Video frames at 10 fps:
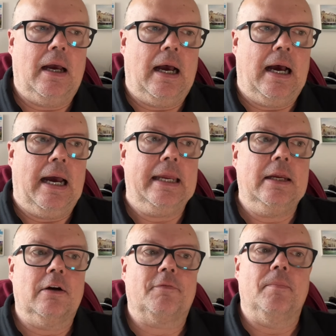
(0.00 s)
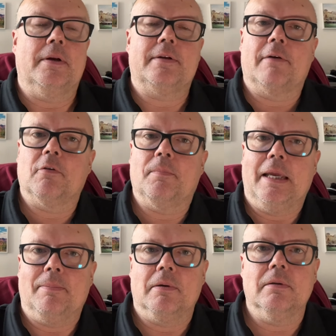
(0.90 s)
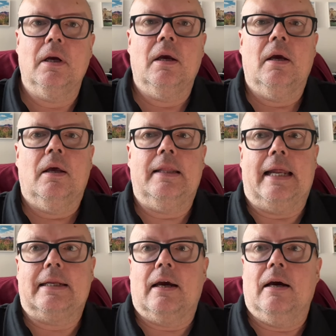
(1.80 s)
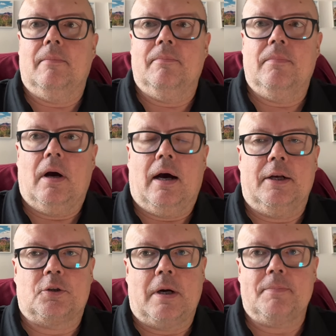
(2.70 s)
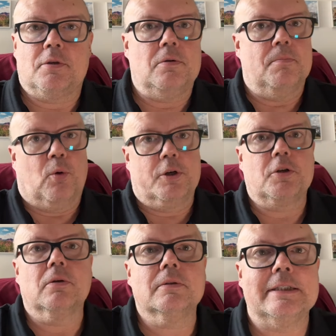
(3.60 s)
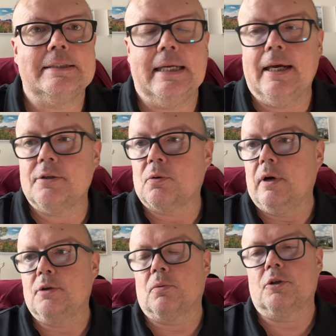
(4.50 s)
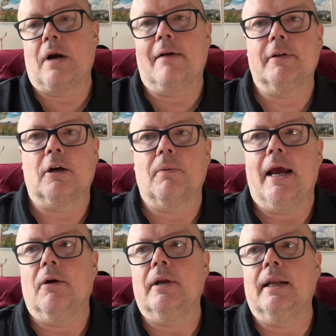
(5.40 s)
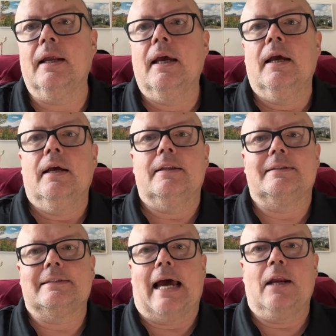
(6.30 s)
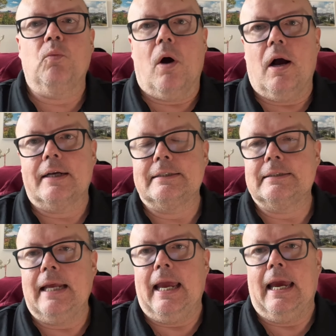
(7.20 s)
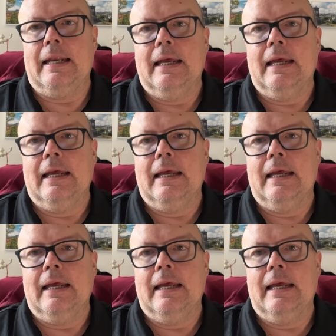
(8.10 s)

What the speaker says: I hear from several people that come on trips to Portugal to see us or as we're traveling around, and the sidewalks and